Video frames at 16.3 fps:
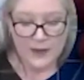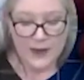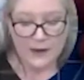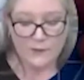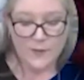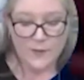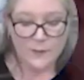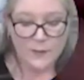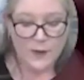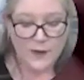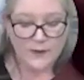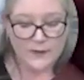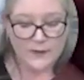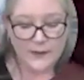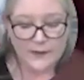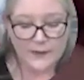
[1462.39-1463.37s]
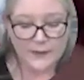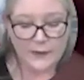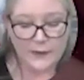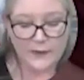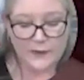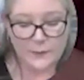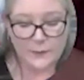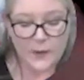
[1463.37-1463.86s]
And remember I said that
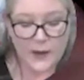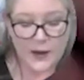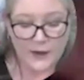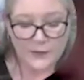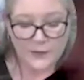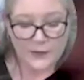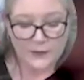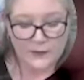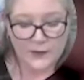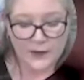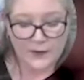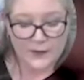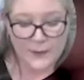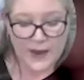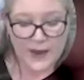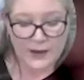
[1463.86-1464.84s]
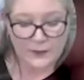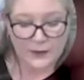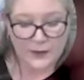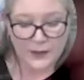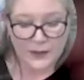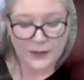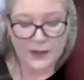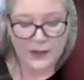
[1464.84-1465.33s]
there's the positive side of the
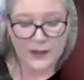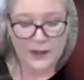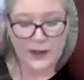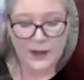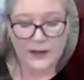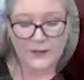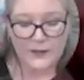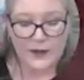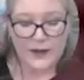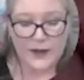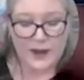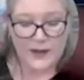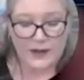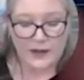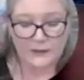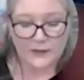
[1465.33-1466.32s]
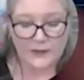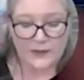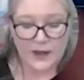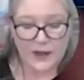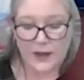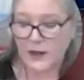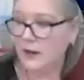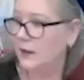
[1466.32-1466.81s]
battery and the negative
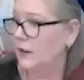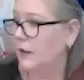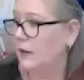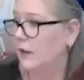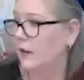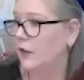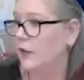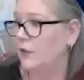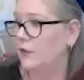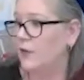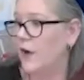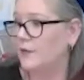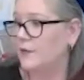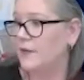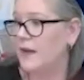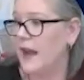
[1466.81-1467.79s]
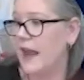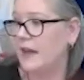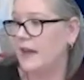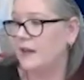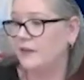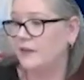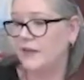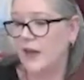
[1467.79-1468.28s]
side. The rough
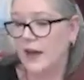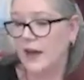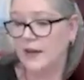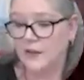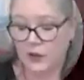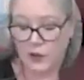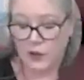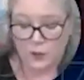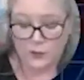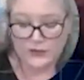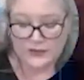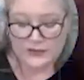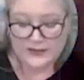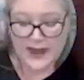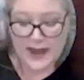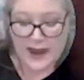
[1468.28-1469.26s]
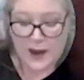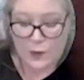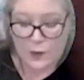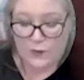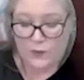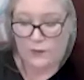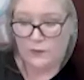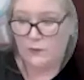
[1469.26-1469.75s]
negative side is going to go
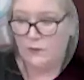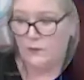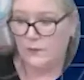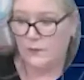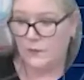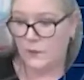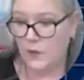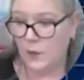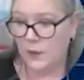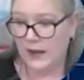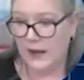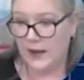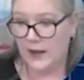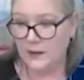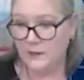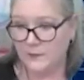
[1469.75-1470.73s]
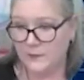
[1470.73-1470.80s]
down. Okay.